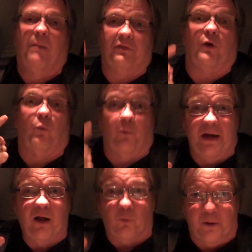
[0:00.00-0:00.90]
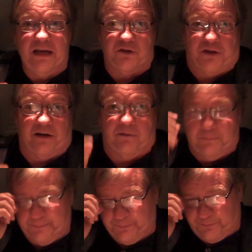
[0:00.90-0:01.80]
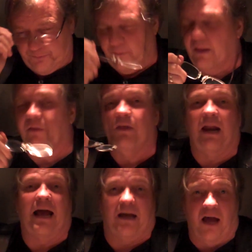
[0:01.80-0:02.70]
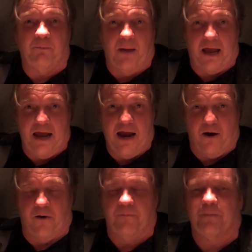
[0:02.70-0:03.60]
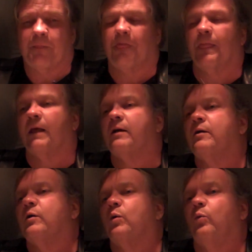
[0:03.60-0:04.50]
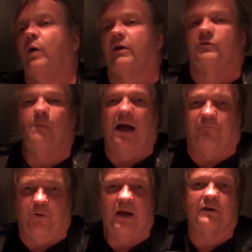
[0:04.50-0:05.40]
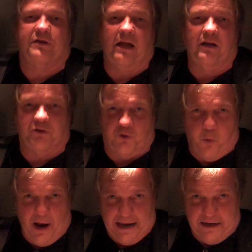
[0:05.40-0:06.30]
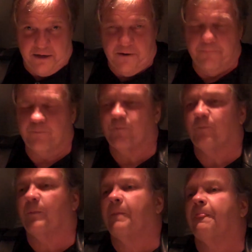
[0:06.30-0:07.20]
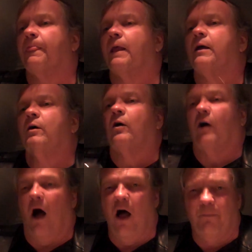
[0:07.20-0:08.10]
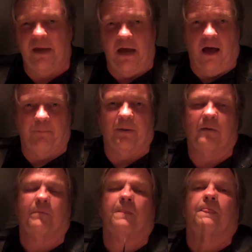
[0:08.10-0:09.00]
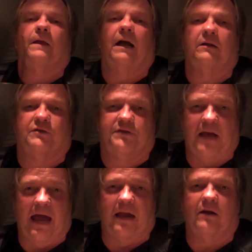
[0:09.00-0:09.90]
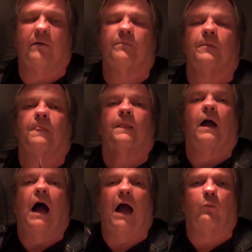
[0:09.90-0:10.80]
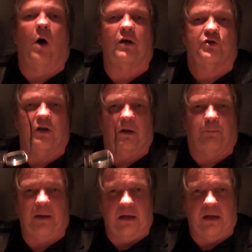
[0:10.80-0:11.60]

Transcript: But the real reason that I cut my hair was my friend Dennis Quaid called me up and said, I want you to